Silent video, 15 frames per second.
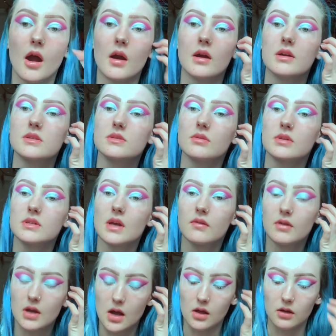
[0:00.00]
Alright, so once I have
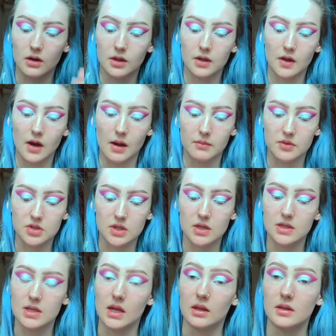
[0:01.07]
the color on there, I'm just
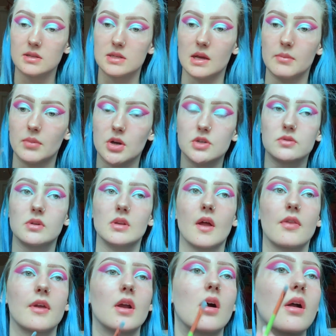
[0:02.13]
gonna take the same brush with
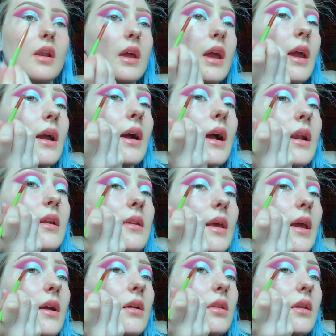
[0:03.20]
nothing on it and kind of
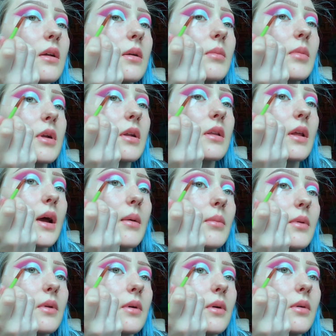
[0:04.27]
take a little bit of that
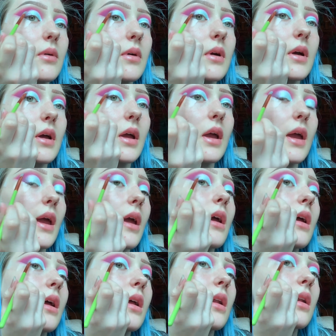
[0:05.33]
blue
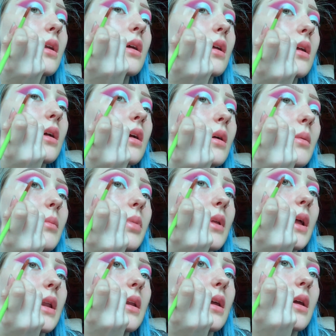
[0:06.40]
and
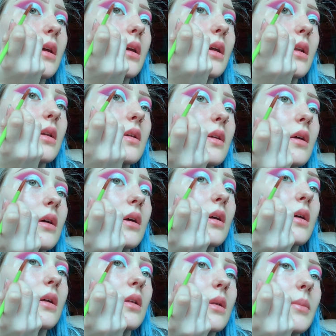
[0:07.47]
blend it
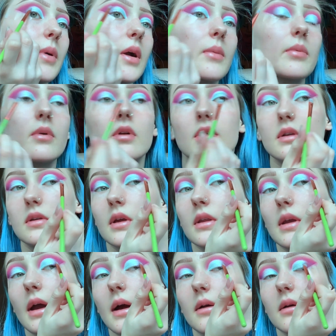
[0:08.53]
into the purple that's on
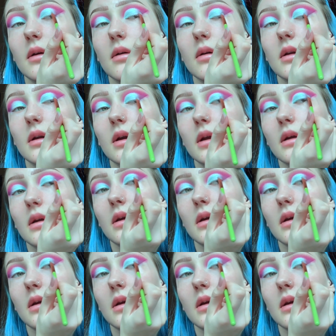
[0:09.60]
the outer corner.